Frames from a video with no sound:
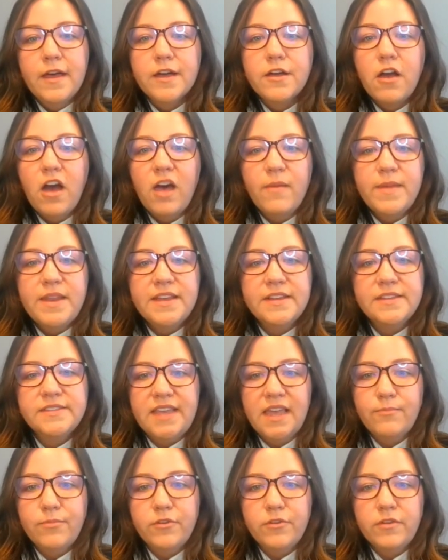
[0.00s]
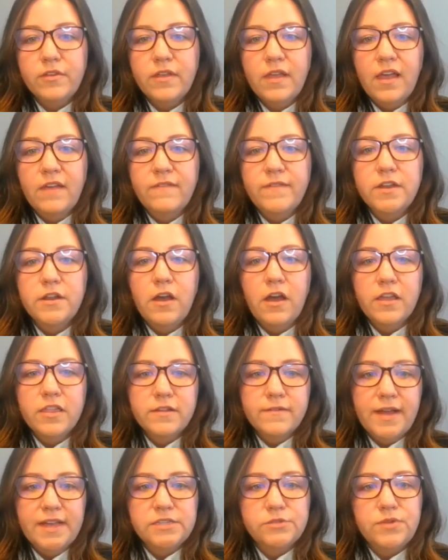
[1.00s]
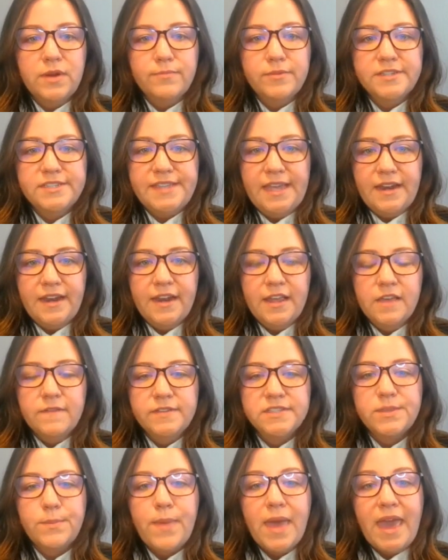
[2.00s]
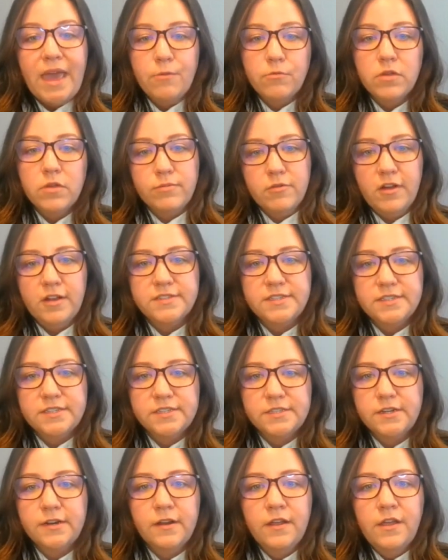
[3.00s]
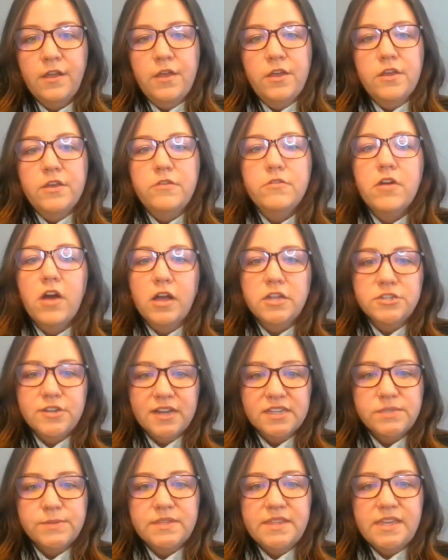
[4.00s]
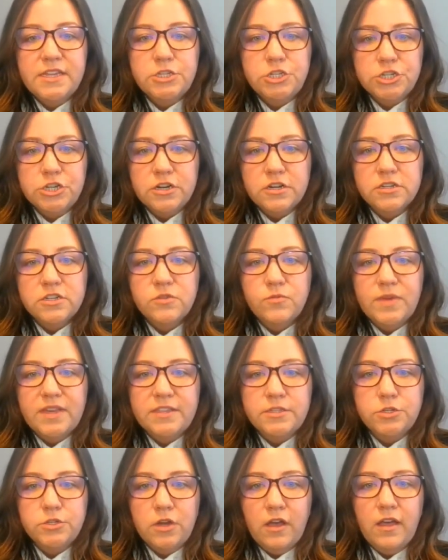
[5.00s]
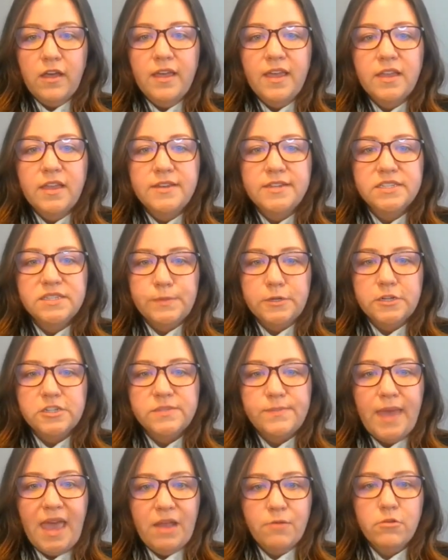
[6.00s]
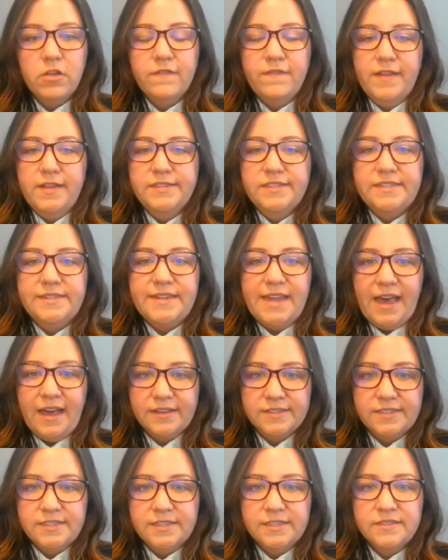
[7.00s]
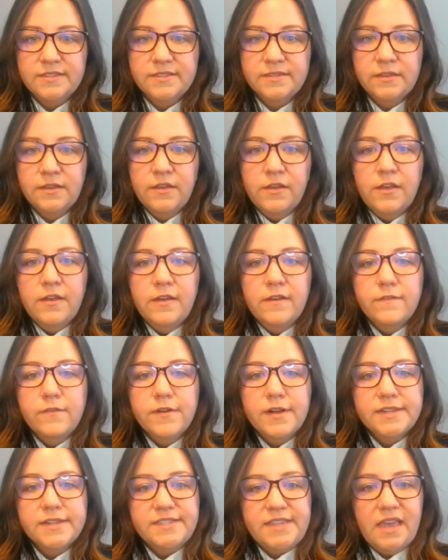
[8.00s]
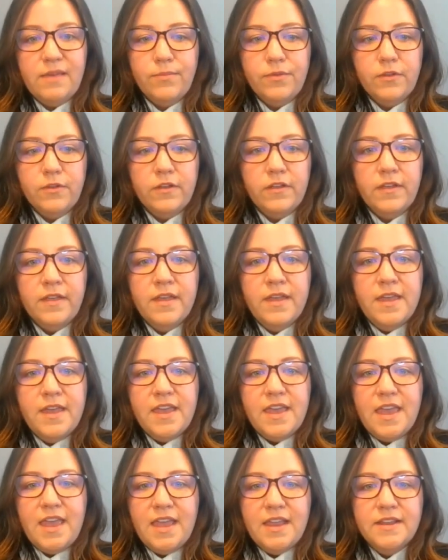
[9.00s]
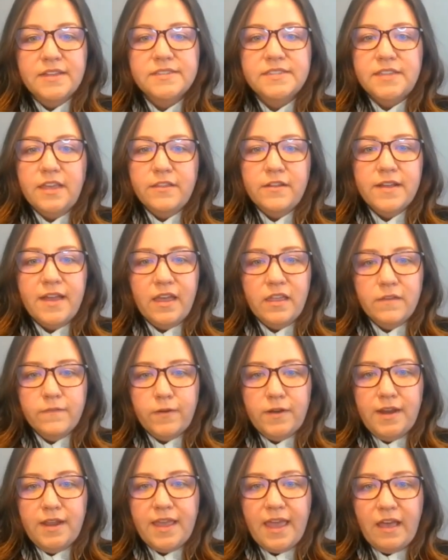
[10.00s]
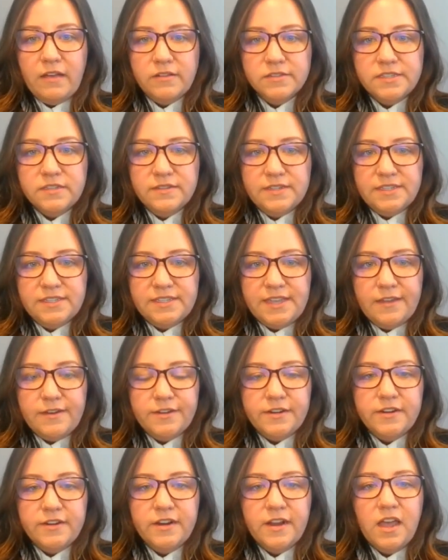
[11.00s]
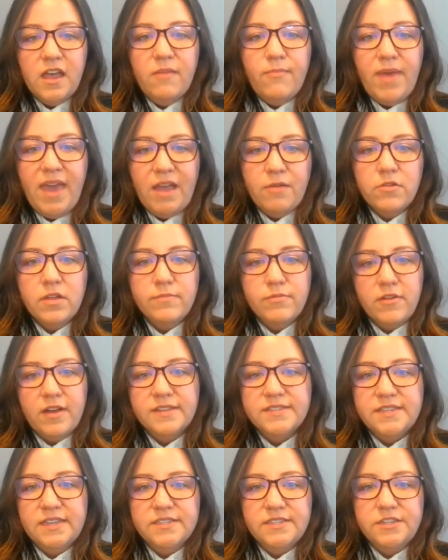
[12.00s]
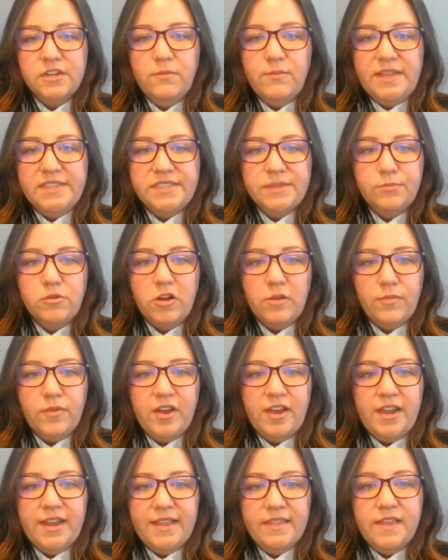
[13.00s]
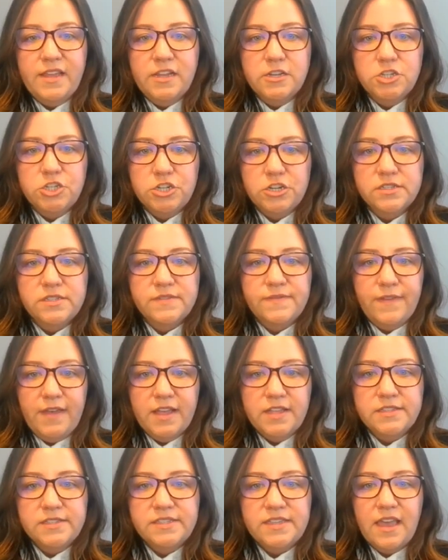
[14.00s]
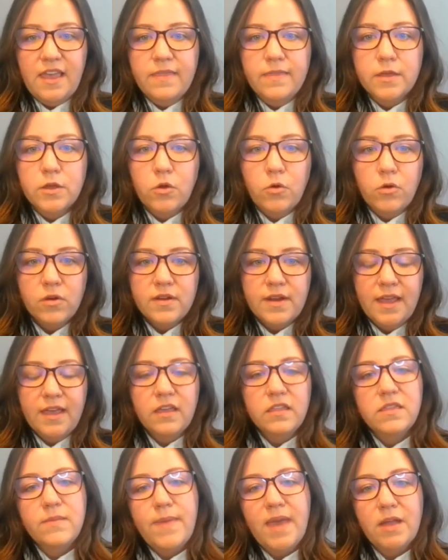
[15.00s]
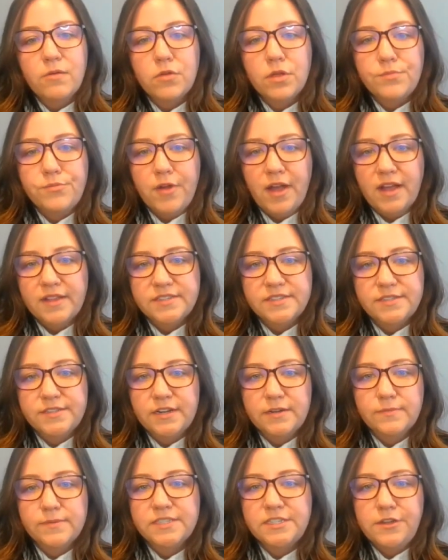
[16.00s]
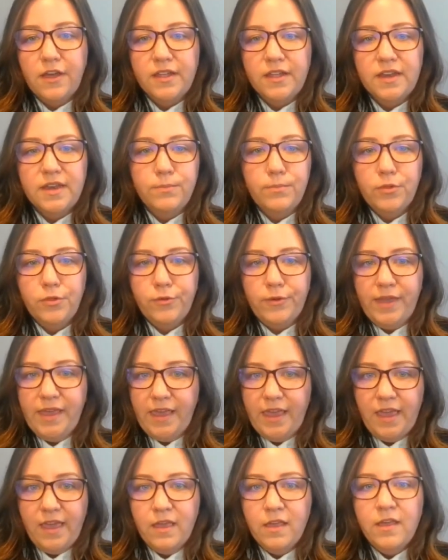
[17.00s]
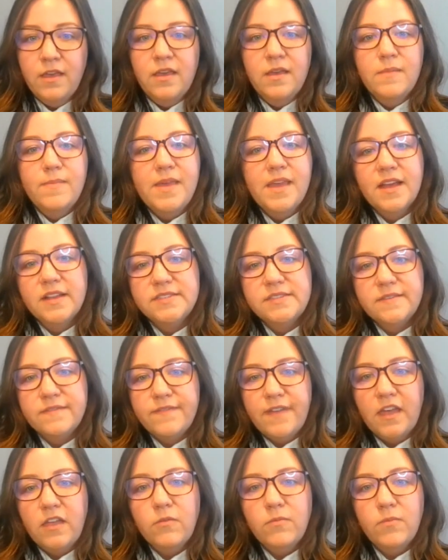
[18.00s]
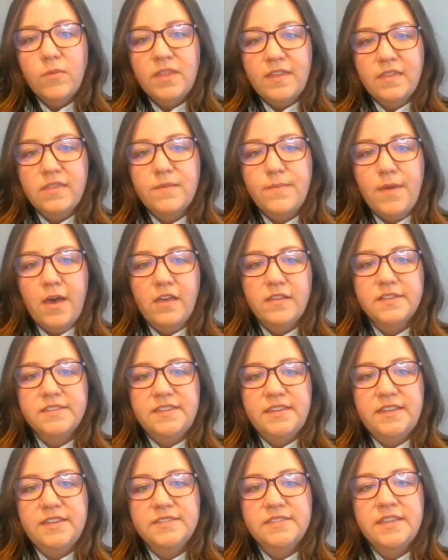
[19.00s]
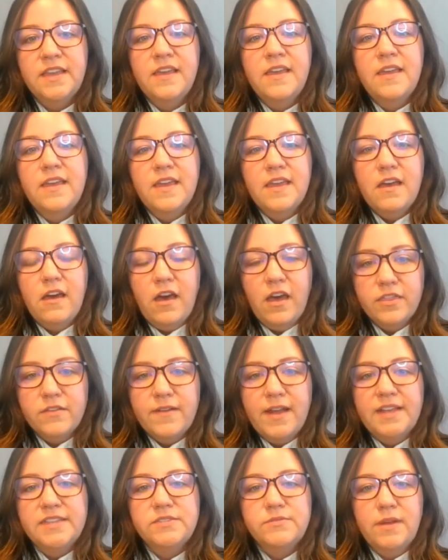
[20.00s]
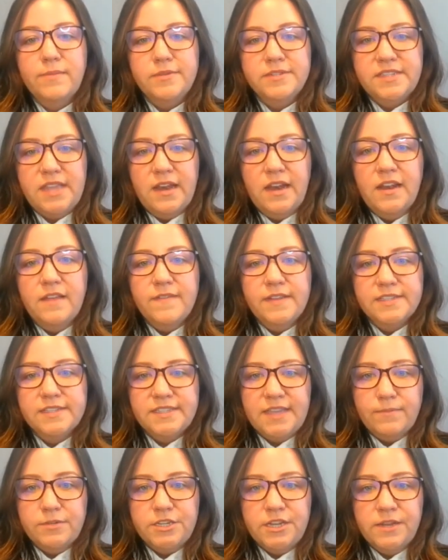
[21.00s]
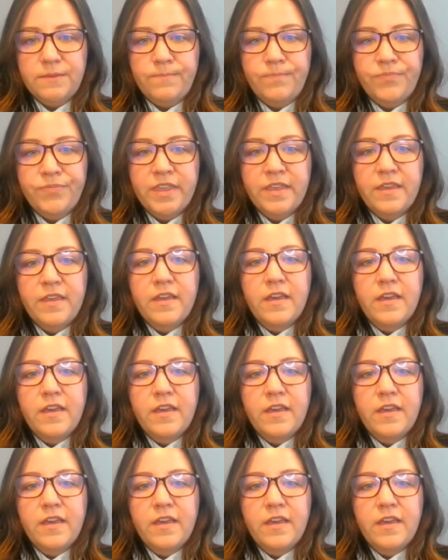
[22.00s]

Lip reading: A common example of an authorized representative is a payroll processor who contracts with the insured to withdraw and disperse payroll funds and taxes. For example, in Southern California Counseling Center, a payroll processor misappropriated the insured's funds, and the court held the payroll processor was not an employee because it fell within the policy's authorized representative exception.